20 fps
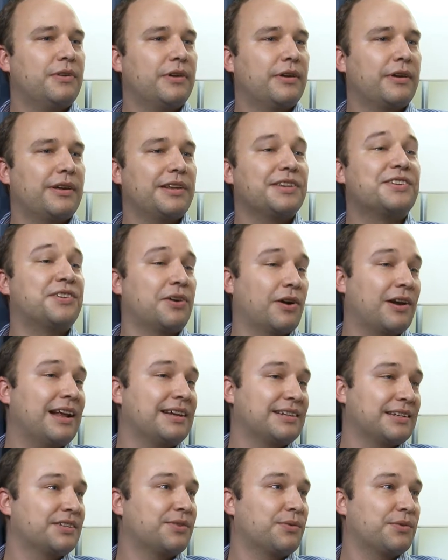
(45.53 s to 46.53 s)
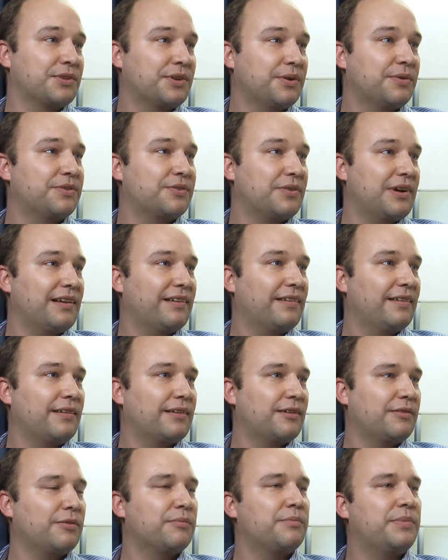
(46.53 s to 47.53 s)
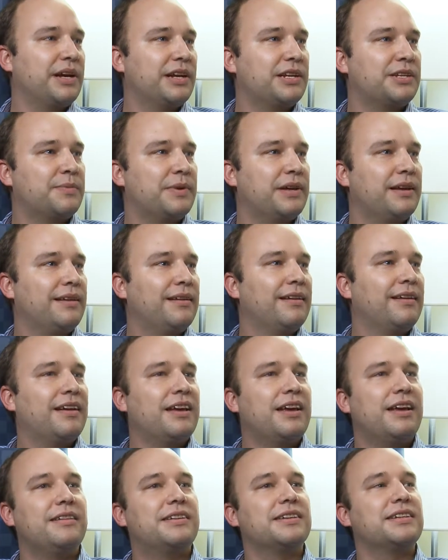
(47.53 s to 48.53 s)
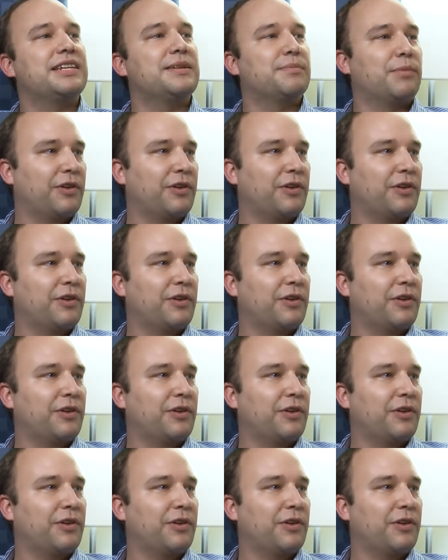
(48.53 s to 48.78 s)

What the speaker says: It started as a source code translator from PHP into C++.